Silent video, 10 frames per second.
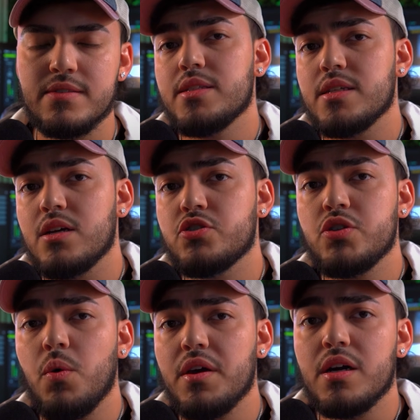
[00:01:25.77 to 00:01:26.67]
It's
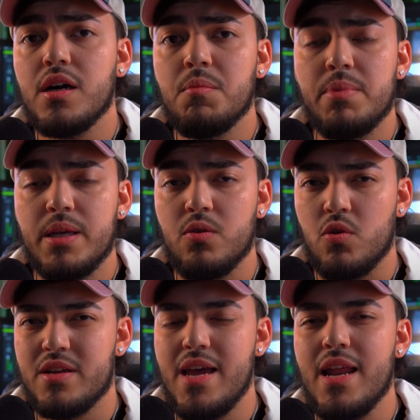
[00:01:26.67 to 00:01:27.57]
showing up in
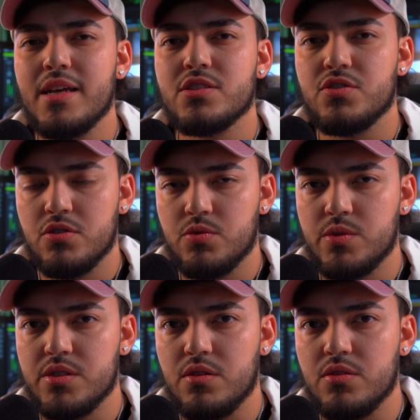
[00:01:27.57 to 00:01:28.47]
organic search
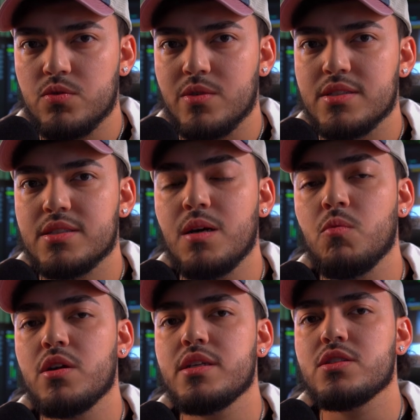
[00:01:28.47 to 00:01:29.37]
results when
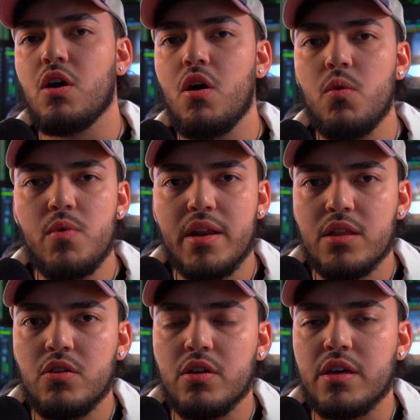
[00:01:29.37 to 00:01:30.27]
someone is already
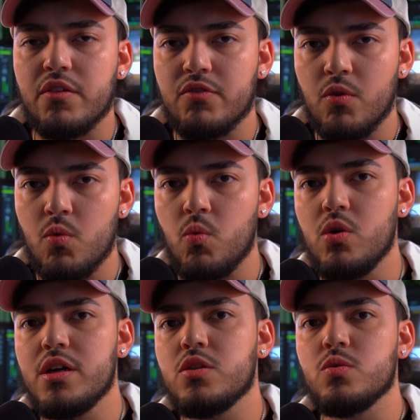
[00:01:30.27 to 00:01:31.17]
looking for
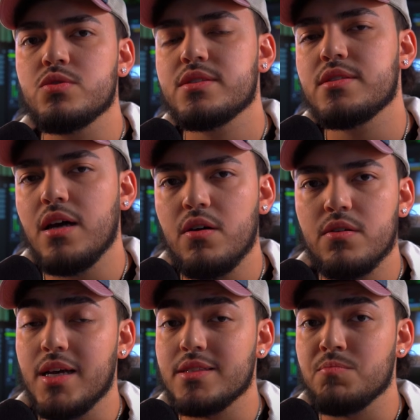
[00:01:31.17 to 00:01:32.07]
what you sell.
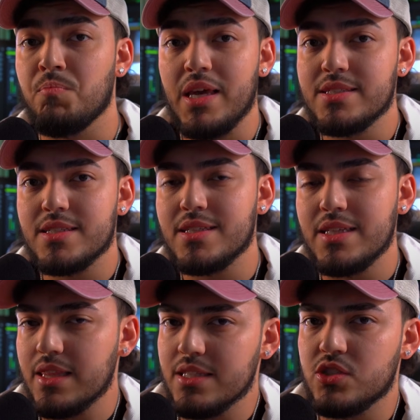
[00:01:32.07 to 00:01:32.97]
That's
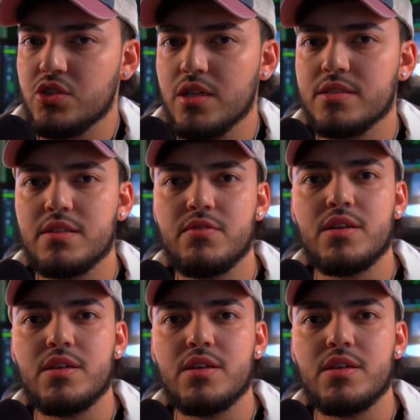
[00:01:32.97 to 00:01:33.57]
basically the gist of